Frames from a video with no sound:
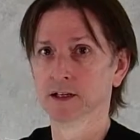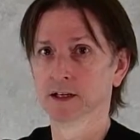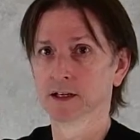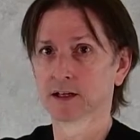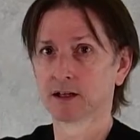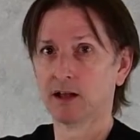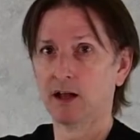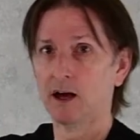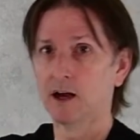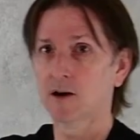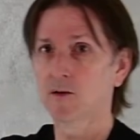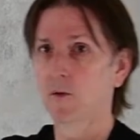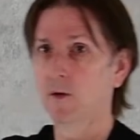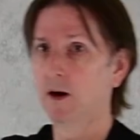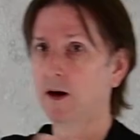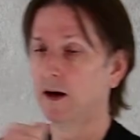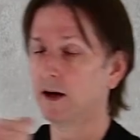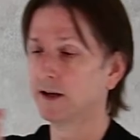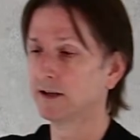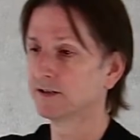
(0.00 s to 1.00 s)

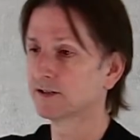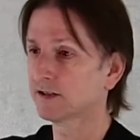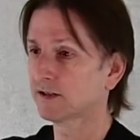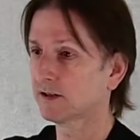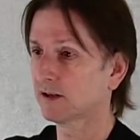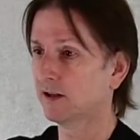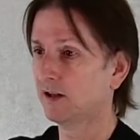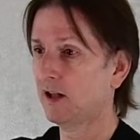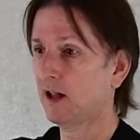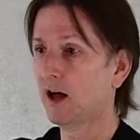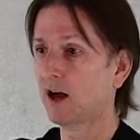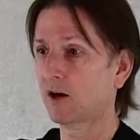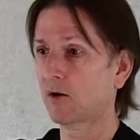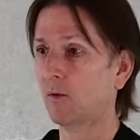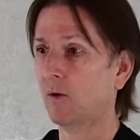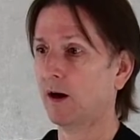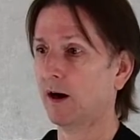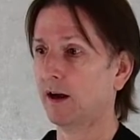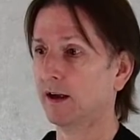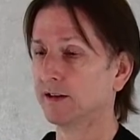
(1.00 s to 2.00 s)
clockwise,
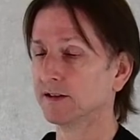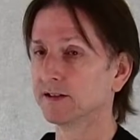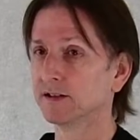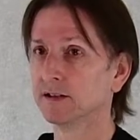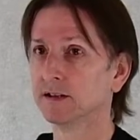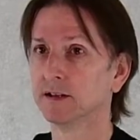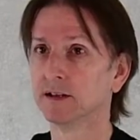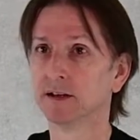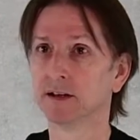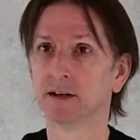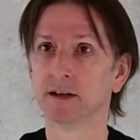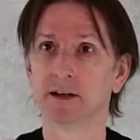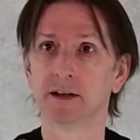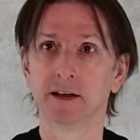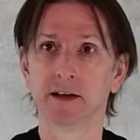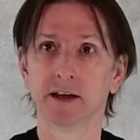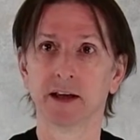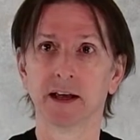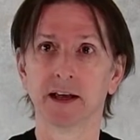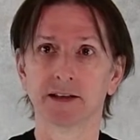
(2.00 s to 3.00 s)
clockwise
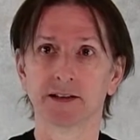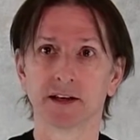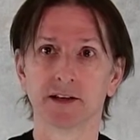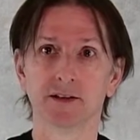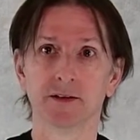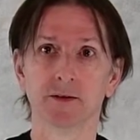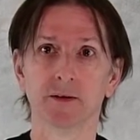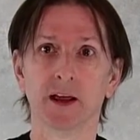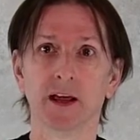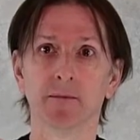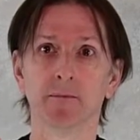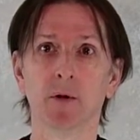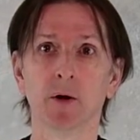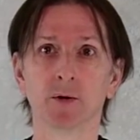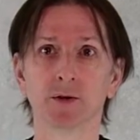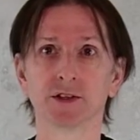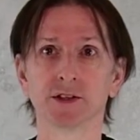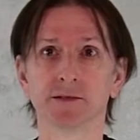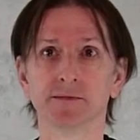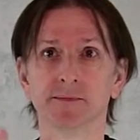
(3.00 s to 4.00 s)
as I do that
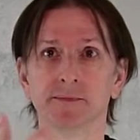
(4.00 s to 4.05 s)
motion.